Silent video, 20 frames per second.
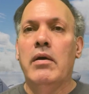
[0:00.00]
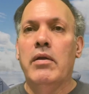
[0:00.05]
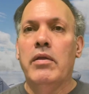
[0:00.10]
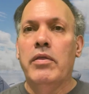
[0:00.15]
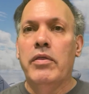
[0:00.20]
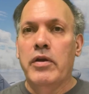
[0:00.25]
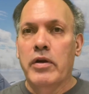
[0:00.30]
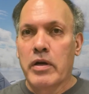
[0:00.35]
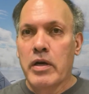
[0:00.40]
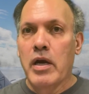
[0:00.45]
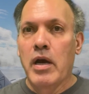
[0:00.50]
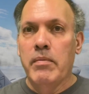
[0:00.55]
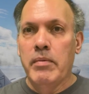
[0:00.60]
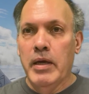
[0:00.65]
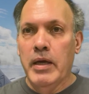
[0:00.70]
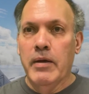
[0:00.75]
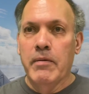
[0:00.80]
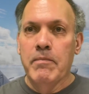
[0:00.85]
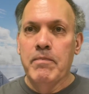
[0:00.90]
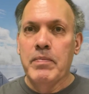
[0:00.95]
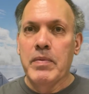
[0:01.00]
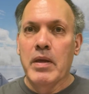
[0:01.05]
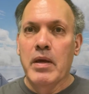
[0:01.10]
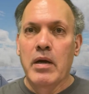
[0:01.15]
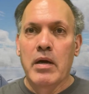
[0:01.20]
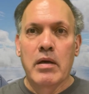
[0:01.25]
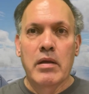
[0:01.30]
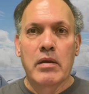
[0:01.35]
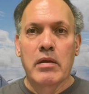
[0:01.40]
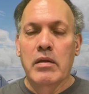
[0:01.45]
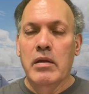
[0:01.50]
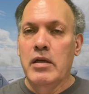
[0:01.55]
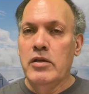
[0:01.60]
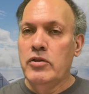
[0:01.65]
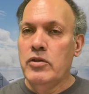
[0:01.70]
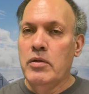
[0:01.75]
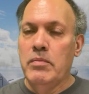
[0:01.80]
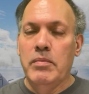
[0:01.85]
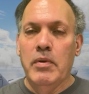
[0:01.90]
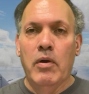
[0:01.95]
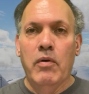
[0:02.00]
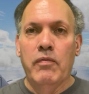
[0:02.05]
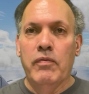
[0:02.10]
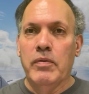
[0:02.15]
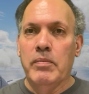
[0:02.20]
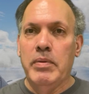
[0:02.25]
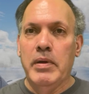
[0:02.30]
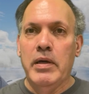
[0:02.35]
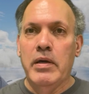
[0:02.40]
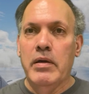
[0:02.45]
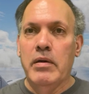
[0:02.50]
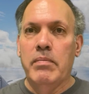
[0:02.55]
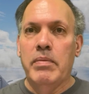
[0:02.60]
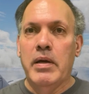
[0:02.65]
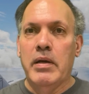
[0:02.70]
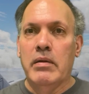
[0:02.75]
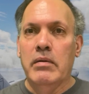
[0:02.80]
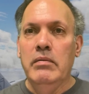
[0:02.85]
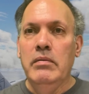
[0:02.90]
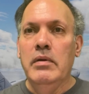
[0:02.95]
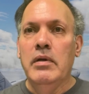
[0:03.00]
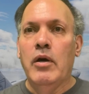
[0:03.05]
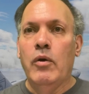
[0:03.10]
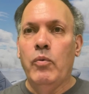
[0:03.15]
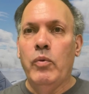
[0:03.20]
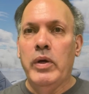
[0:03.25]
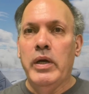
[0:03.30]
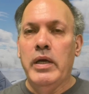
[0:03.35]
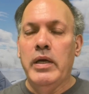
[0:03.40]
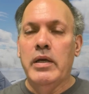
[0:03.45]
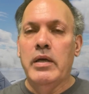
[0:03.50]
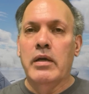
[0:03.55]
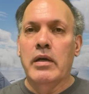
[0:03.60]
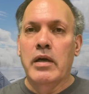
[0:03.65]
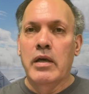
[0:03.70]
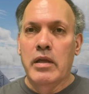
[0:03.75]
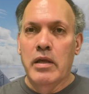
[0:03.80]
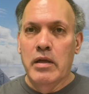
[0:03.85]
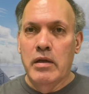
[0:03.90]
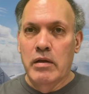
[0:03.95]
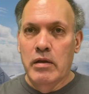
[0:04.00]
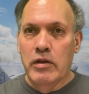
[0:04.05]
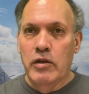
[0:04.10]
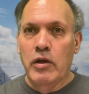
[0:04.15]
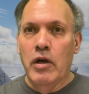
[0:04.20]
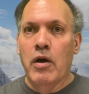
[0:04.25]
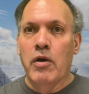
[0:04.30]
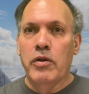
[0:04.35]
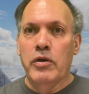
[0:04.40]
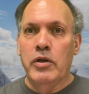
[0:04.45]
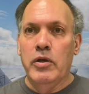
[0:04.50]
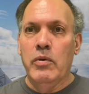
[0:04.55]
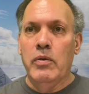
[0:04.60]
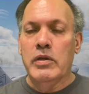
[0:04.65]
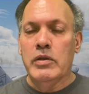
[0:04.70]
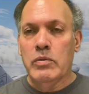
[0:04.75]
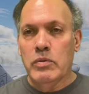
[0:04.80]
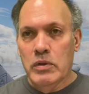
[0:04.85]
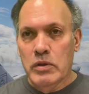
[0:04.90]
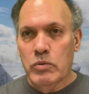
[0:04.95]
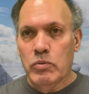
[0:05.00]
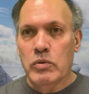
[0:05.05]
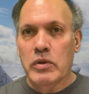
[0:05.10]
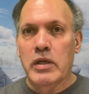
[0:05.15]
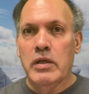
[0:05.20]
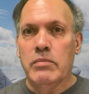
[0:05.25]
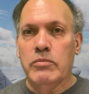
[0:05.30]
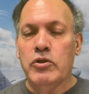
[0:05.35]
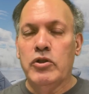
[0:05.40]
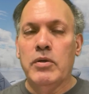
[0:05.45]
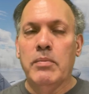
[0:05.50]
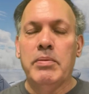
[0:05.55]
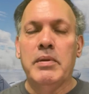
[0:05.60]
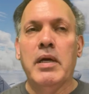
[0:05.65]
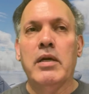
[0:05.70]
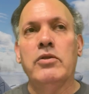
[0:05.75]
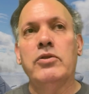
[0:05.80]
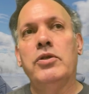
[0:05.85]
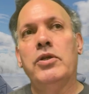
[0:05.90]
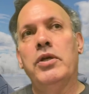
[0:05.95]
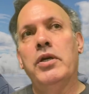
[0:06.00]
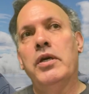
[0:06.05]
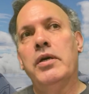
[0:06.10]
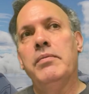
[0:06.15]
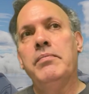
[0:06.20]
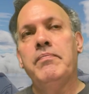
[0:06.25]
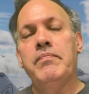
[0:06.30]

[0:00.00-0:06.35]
they're coming. They should hopefully be here about a week, and then all the U.S. ones, we'll get them shipped out to you.